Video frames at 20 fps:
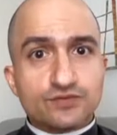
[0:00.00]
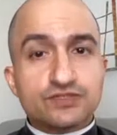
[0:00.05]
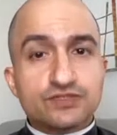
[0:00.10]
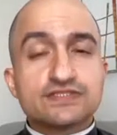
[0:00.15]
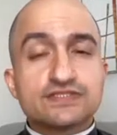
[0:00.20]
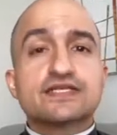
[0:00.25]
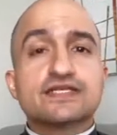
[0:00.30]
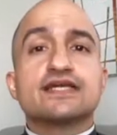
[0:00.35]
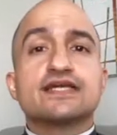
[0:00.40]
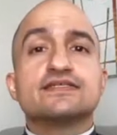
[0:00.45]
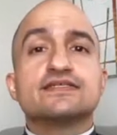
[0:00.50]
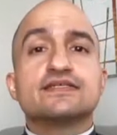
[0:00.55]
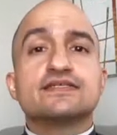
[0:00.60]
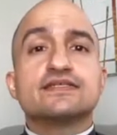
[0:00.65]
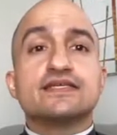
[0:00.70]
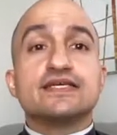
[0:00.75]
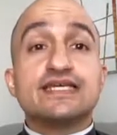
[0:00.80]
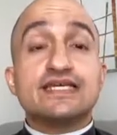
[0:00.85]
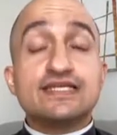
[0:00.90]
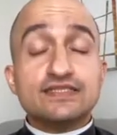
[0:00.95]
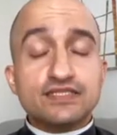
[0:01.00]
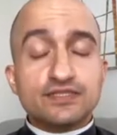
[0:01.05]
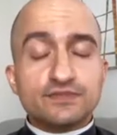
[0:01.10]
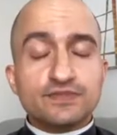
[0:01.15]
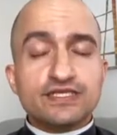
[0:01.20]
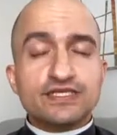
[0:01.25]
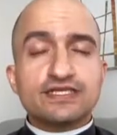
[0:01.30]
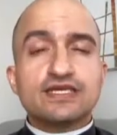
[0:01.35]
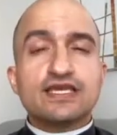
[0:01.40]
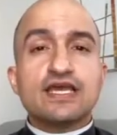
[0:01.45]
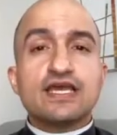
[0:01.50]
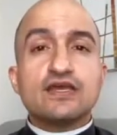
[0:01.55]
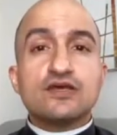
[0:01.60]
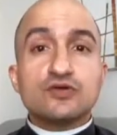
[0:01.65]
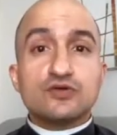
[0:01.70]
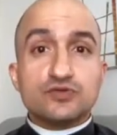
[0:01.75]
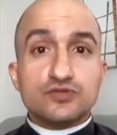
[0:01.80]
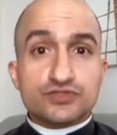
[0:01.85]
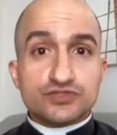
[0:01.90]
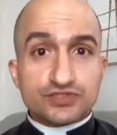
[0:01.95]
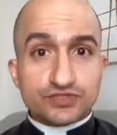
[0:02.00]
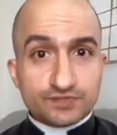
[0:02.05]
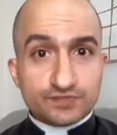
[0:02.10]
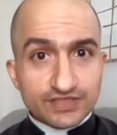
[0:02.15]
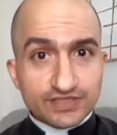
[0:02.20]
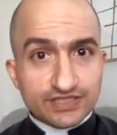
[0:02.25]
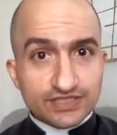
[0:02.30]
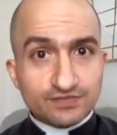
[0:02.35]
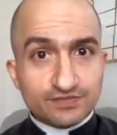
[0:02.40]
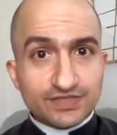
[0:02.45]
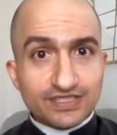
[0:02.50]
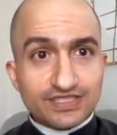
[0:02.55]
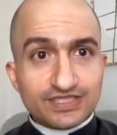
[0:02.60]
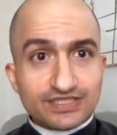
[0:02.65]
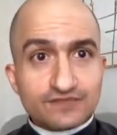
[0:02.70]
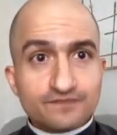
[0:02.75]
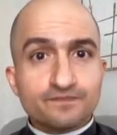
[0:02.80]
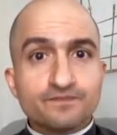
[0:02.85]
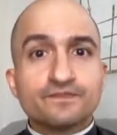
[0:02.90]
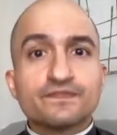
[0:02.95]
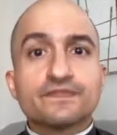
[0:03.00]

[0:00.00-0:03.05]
is signed in the meeting who should be in the meeting